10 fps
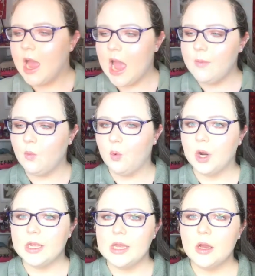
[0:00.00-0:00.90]
I'm
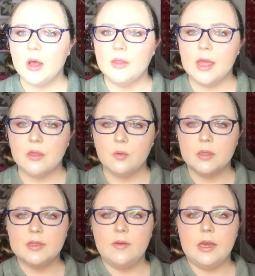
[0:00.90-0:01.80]
working on the other
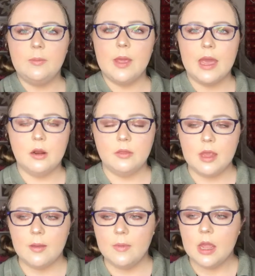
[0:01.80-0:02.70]
ones of hitting pan on
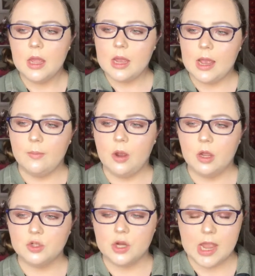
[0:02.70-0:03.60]
them. I'm
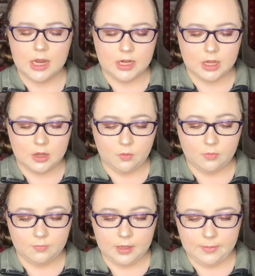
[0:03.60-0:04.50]
trying to
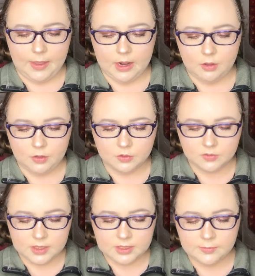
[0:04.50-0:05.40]
hit pan on those
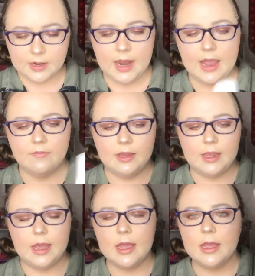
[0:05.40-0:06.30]
ones, but I haven't
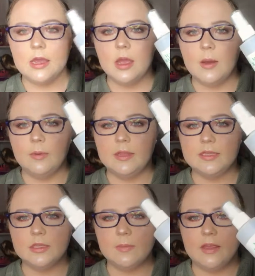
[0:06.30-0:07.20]
yet. But
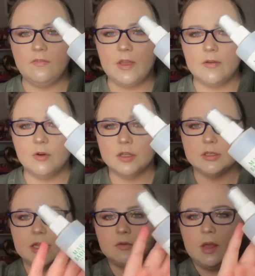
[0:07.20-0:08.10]
this is my favorite, so
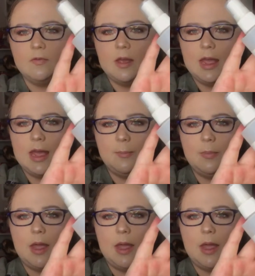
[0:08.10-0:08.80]
that's why I've hit